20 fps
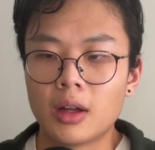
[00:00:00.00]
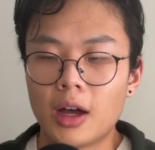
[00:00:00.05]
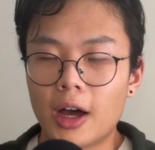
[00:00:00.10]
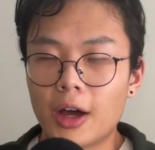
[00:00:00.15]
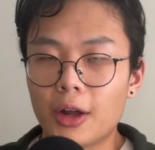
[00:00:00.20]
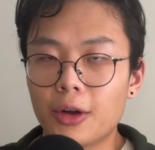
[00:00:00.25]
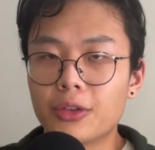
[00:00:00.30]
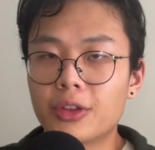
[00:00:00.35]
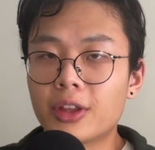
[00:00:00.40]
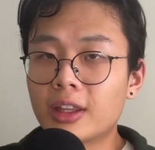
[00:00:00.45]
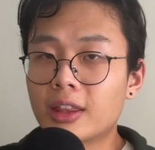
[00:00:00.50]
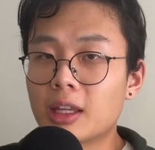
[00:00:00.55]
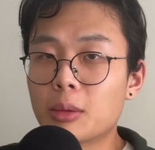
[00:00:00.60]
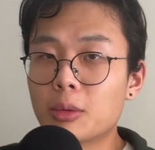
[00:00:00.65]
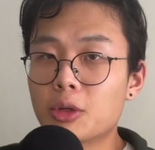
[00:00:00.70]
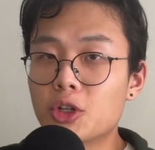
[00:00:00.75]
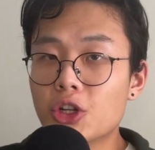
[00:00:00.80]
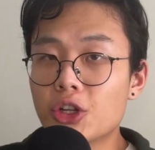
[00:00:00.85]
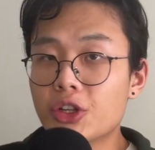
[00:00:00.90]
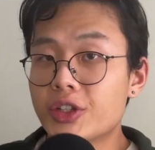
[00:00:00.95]
I don't think they
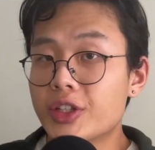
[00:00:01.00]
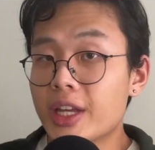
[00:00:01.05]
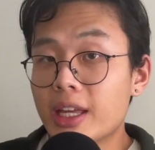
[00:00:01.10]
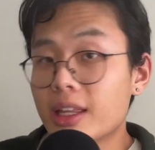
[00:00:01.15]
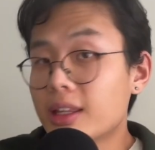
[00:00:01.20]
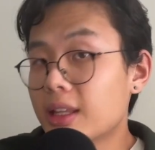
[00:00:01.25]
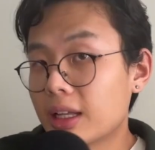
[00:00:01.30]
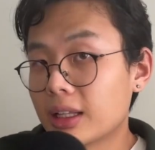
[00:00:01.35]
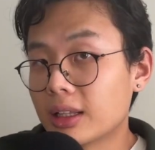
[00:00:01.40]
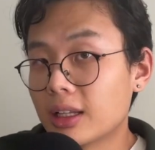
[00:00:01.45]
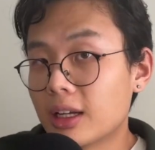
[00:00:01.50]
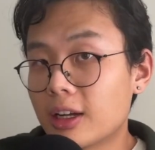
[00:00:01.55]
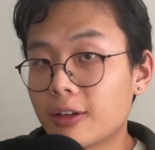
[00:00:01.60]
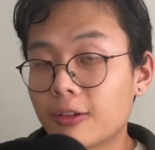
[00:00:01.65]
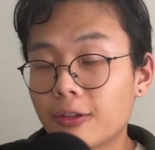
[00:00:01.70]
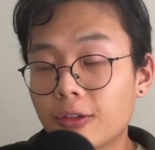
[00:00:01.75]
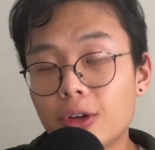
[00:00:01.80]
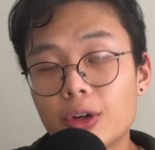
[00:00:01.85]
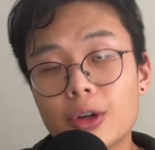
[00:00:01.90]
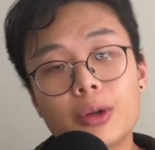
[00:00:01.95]
would just say that line
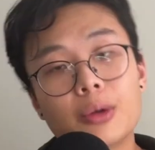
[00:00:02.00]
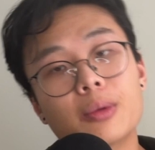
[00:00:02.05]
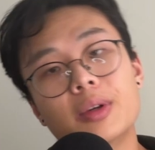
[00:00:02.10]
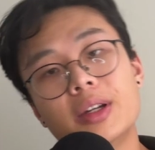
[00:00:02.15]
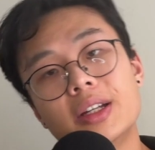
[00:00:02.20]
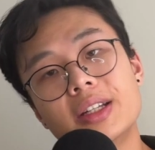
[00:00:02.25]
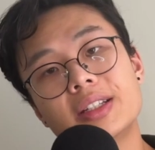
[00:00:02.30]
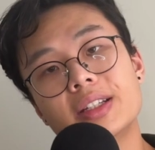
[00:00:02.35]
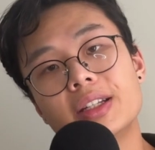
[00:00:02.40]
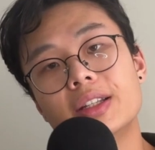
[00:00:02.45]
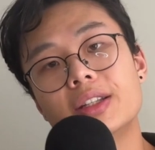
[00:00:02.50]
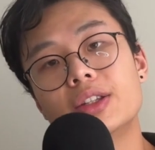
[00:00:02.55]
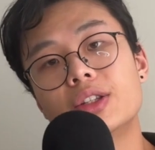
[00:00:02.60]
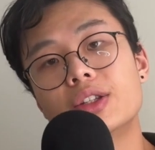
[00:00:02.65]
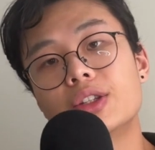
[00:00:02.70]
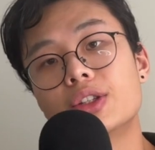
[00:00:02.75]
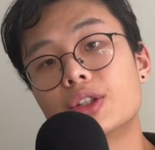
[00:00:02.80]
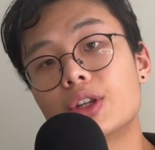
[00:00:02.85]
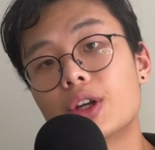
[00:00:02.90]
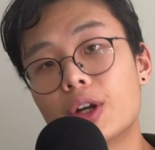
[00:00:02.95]
for no reason,
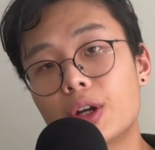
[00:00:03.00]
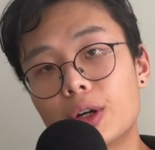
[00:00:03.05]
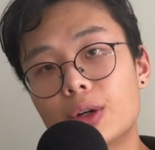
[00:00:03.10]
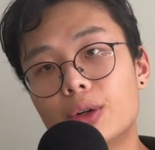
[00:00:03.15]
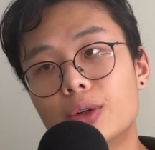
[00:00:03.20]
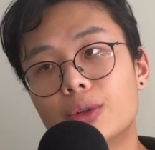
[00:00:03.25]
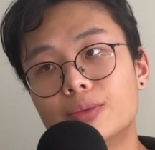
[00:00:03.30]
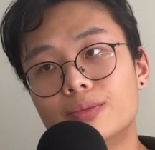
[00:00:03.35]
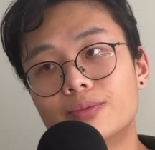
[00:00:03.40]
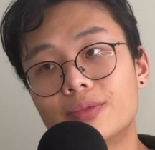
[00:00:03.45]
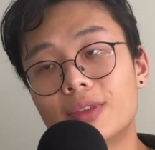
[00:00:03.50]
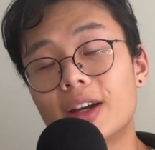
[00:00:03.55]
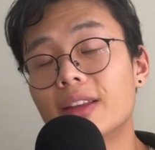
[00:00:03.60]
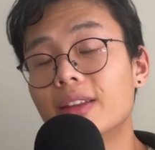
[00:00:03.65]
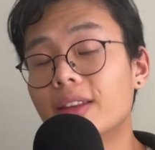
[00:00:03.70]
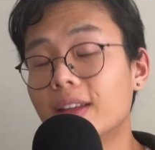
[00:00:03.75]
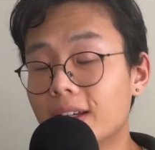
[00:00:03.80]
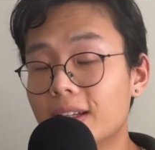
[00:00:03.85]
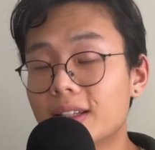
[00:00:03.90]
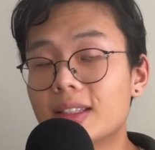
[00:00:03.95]
so I
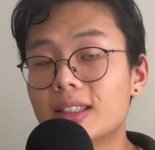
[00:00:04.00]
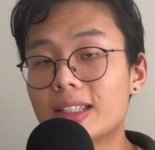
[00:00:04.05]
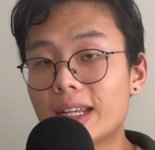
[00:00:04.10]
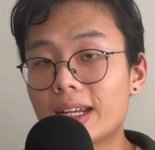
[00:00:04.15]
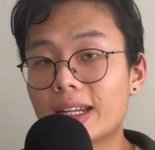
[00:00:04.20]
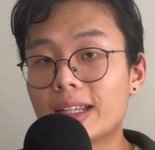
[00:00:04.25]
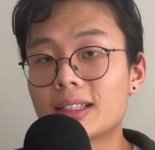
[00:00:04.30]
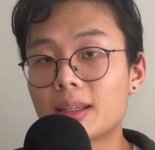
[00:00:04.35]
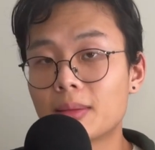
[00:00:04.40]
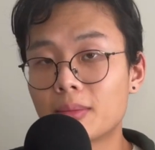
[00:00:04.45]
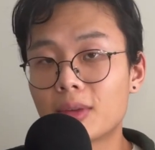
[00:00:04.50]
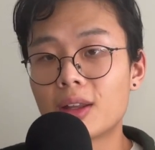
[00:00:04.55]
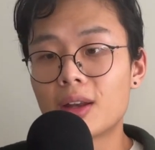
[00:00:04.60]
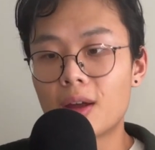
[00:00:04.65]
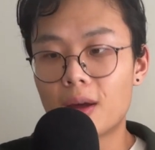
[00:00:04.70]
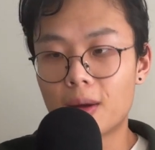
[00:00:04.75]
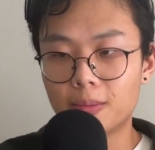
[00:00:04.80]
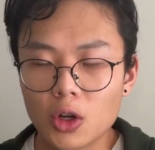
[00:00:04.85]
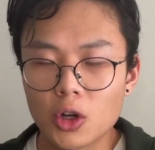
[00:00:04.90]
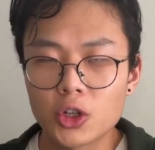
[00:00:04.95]
think it's setting something
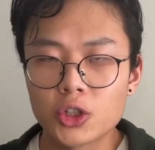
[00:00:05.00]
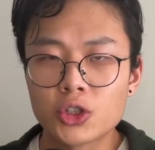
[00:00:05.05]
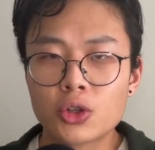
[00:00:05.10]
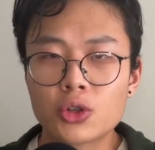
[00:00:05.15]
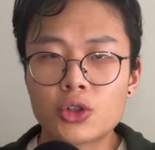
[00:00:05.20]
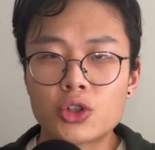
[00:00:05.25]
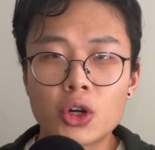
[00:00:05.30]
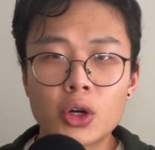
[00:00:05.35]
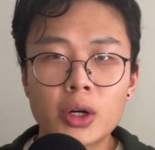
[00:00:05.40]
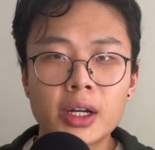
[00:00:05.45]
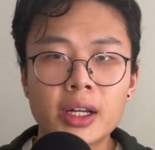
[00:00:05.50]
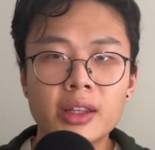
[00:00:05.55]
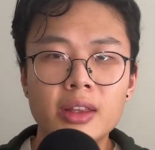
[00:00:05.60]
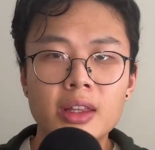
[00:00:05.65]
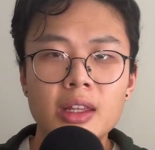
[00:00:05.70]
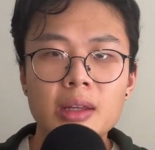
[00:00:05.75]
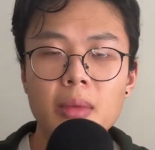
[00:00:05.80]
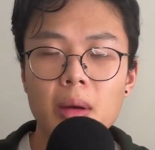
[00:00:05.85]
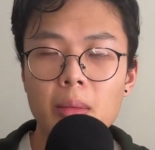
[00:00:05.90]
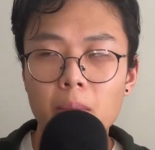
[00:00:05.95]
up. Also, during
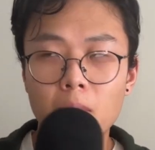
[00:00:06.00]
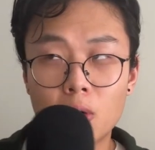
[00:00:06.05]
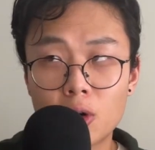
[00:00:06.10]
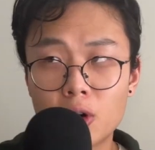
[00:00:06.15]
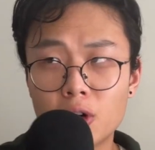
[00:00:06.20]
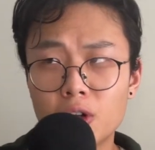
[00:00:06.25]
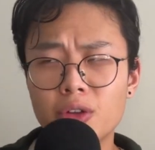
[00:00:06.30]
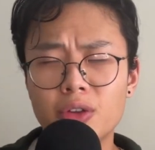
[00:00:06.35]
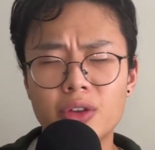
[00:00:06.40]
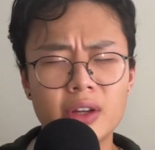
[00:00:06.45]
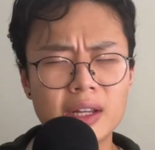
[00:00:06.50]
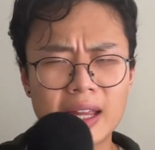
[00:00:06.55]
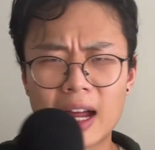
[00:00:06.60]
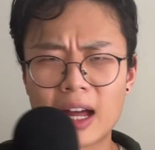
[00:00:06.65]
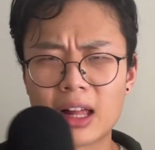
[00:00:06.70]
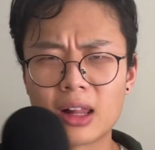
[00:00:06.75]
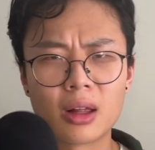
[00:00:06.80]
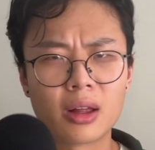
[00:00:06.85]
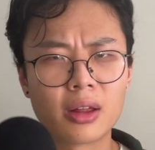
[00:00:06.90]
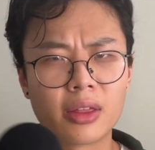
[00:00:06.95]
the memorial, the
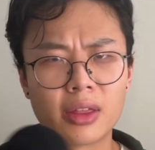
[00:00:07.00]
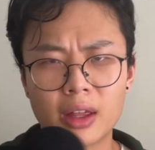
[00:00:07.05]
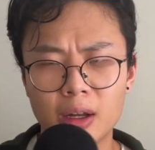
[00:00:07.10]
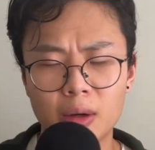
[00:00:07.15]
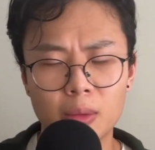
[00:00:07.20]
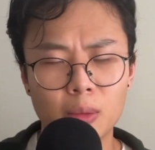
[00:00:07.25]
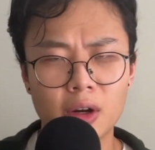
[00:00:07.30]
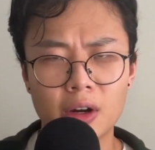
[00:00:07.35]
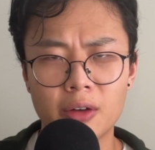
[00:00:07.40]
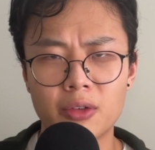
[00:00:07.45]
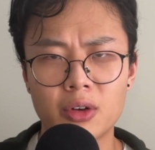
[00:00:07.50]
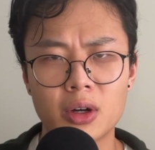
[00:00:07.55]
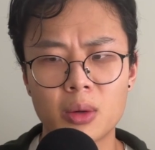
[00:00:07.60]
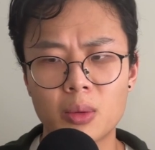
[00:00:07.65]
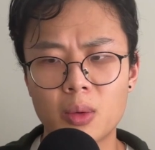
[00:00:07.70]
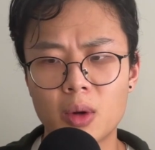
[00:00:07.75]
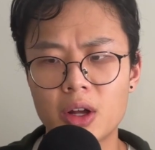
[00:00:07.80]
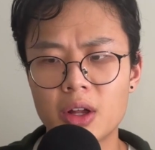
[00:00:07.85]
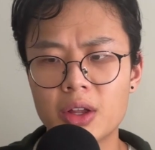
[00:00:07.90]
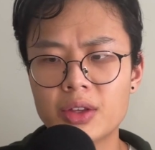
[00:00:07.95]
gala thing, whatever it
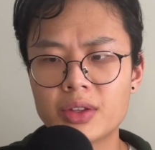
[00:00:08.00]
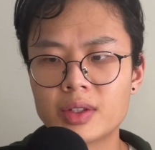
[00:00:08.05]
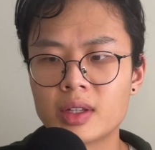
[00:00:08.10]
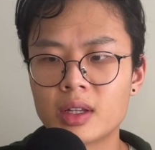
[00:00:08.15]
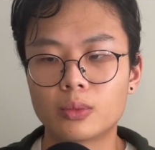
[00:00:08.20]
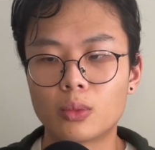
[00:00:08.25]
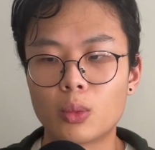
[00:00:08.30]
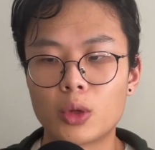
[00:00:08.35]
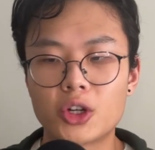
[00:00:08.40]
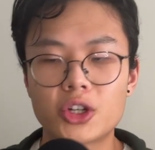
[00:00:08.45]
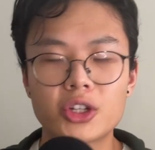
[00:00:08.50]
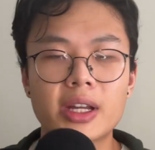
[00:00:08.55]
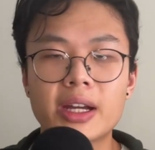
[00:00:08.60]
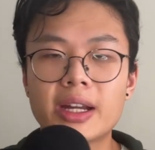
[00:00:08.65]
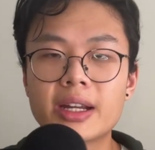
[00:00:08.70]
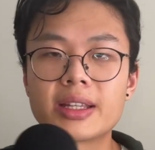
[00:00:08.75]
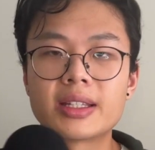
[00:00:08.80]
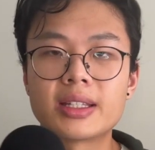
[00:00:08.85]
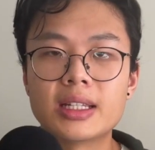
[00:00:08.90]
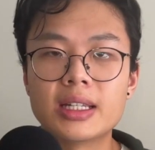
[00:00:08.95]
was, we just
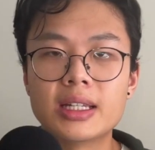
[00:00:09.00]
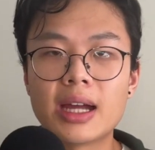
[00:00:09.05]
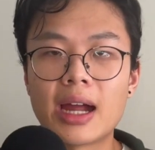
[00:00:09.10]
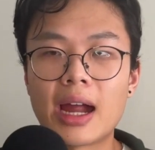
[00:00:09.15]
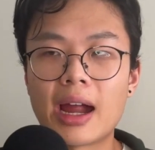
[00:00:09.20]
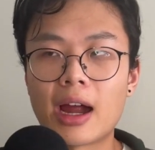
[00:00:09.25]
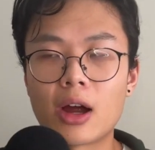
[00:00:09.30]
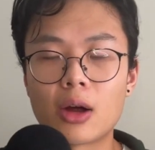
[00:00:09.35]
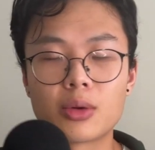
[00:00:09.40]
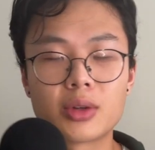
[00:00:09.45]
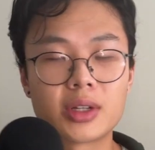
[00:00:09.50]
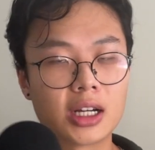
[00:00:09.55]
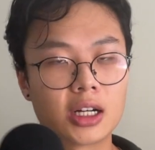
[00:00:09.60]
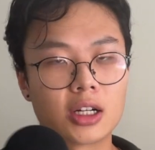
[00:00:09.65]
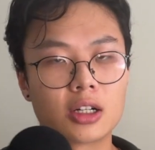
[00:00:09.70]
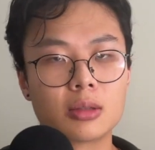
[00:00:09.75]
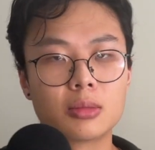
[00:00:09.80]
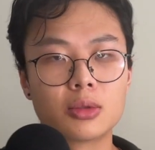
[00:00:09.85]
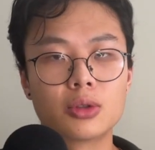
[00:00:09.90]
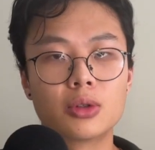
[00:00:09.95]
kind of see how
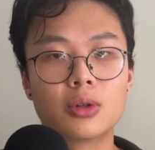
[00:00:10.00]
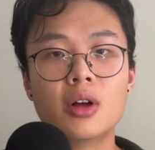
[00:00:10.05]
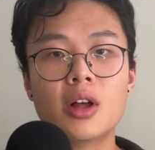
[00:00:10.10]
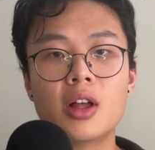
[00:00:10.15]
terrible